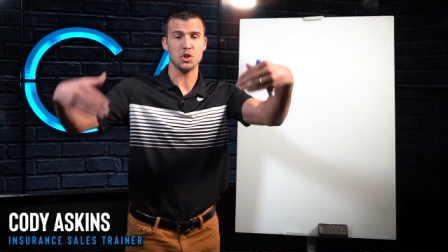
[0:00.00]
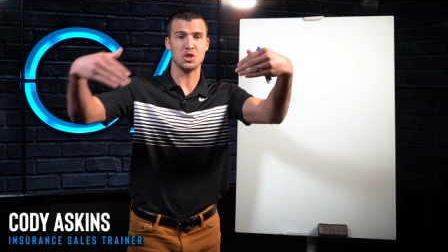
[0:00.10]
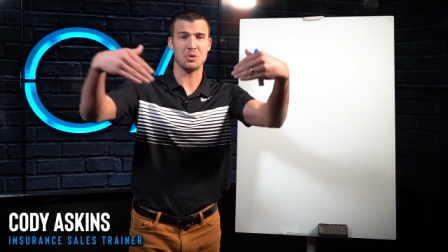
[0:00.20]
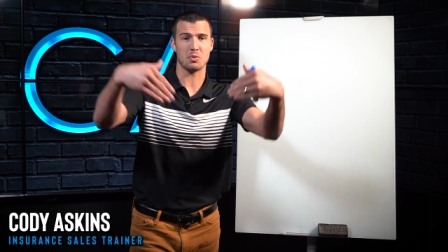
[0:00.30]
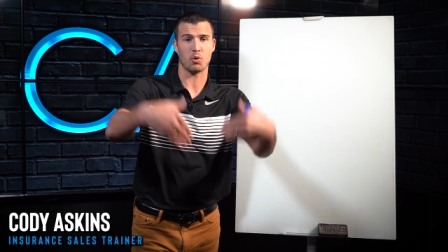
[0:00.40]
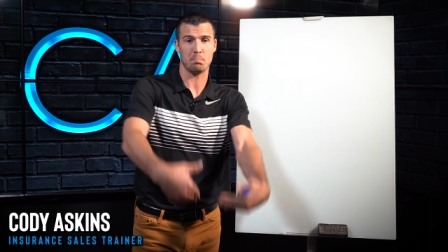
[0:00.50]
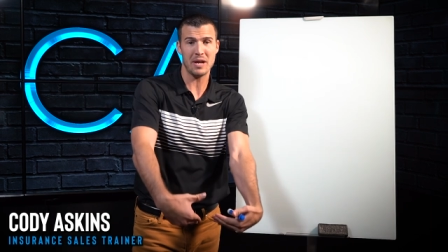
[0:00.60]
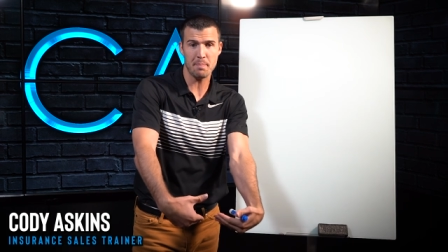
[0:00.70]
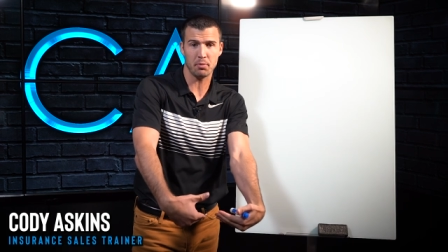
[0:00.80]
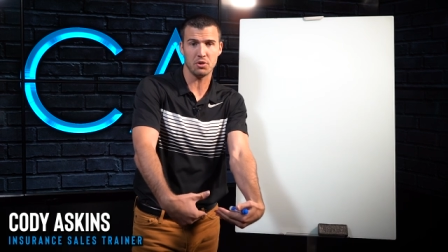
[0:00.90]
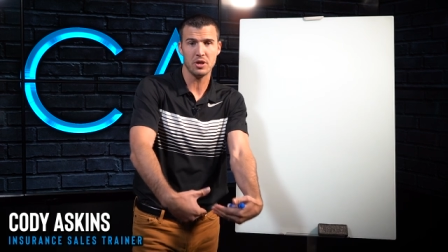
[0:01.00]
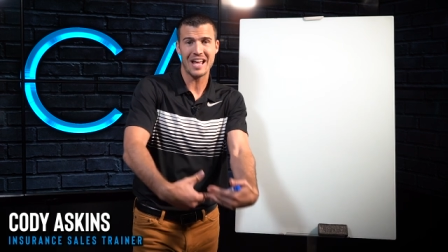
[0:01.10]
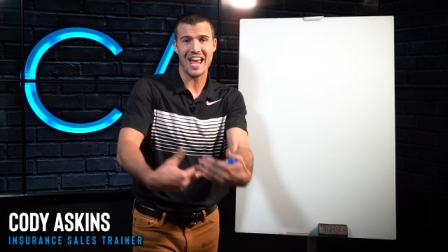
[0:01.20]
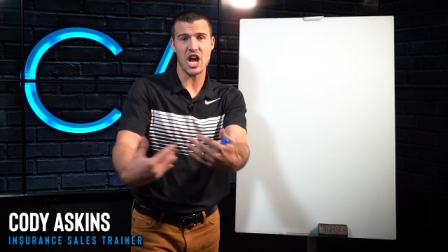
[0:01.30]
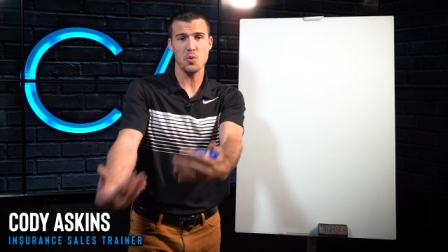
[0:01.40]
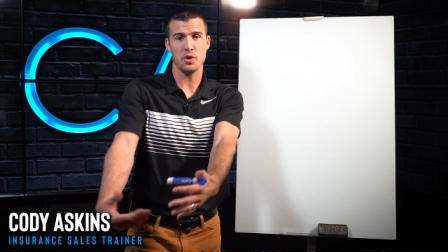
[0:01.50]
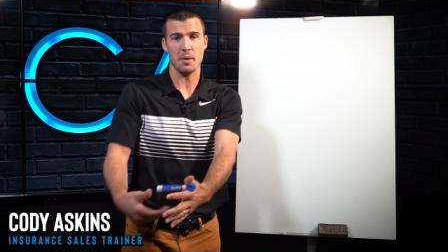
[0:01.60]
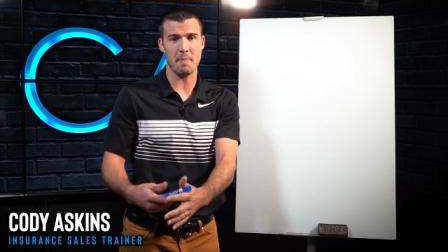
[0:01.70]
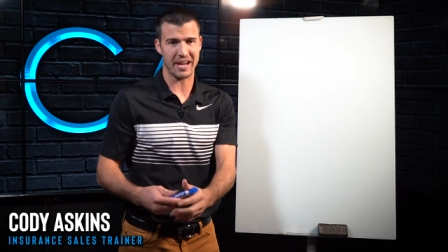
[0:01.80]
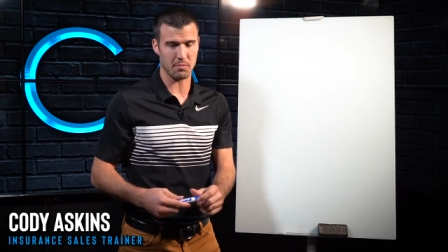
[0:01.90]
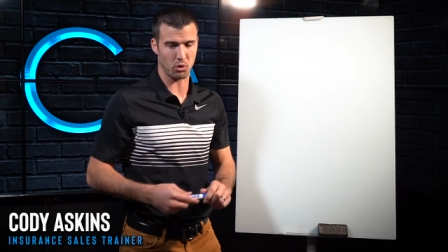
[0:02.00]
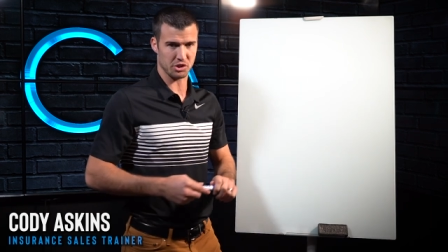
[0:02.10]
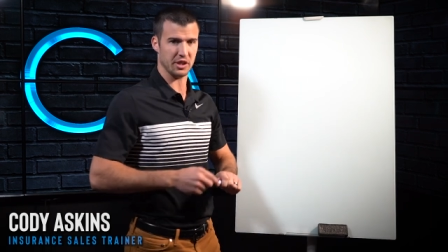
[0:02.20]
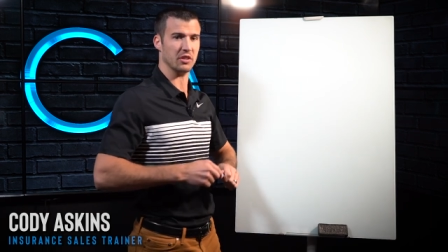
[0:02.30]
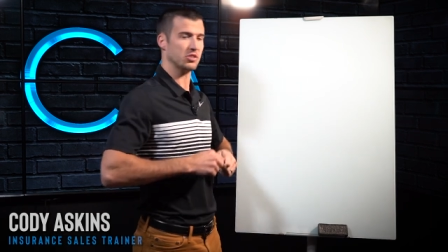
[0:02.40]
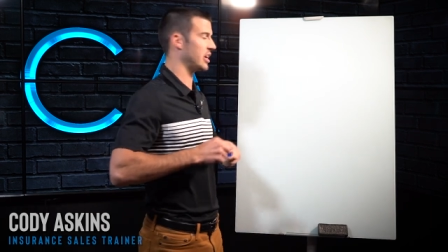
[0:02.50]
You sit with more people and you end up making more sales.